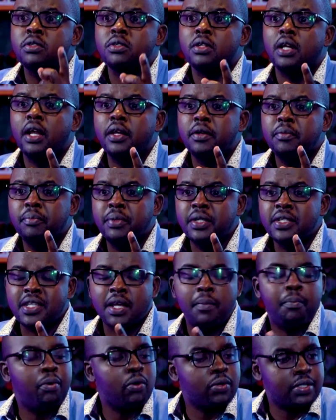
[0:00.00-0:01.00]
and be
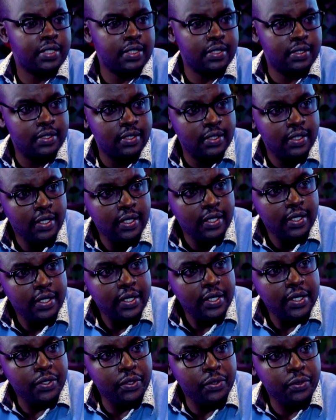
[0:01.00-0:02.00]
supported.
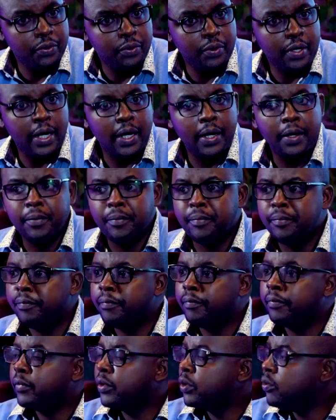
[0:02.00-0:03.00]
You know,
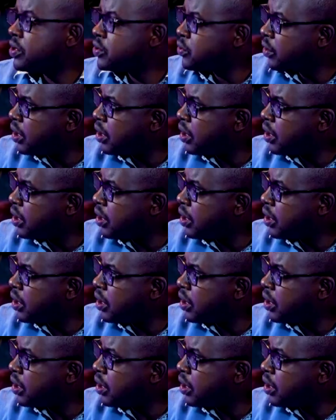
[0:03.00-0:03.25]
you're talking